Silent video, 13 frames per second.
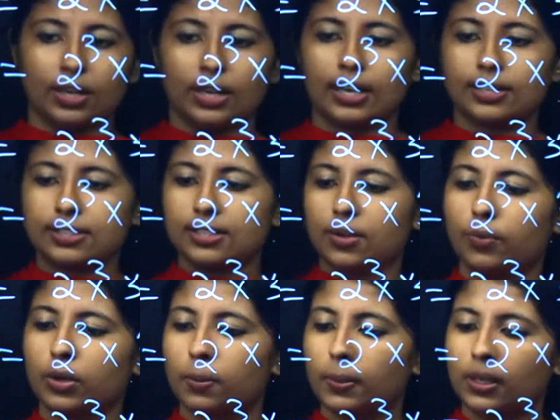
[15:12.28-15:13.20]
HCF
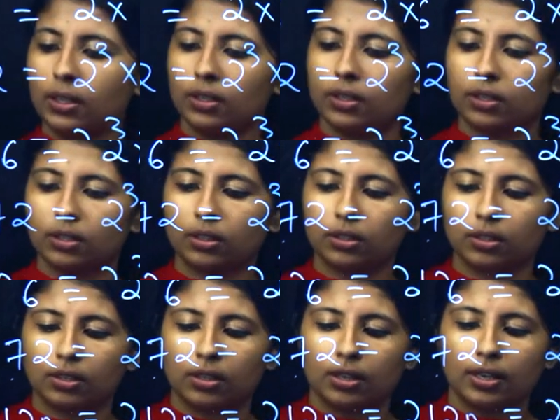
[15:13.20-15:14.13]
would be,
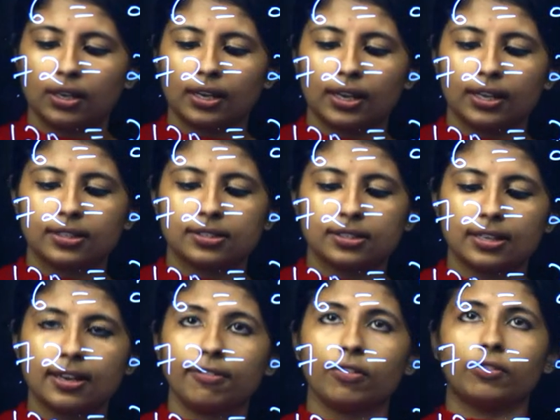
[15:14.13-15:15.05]

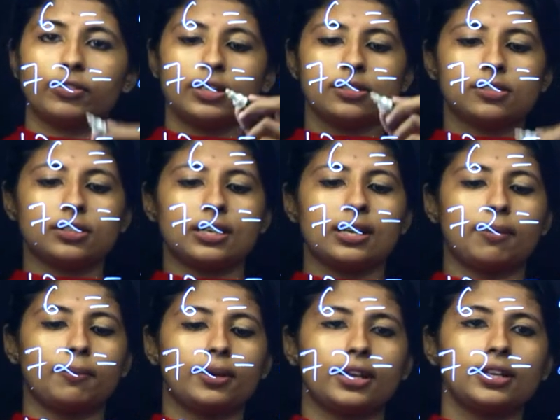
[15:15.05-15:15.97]
HCF of these three
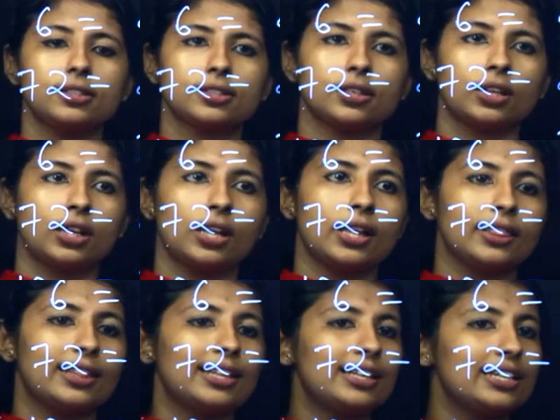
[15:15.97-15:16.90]
numbers is
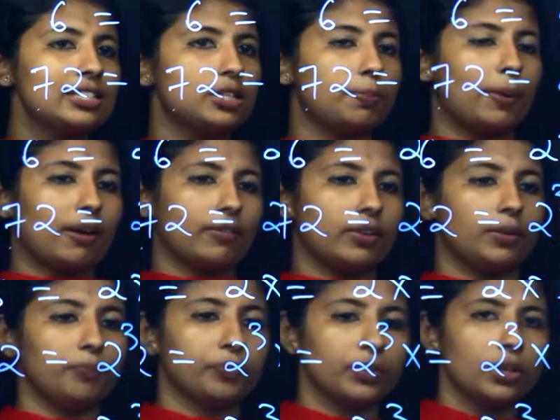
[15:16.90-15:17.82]
the least power.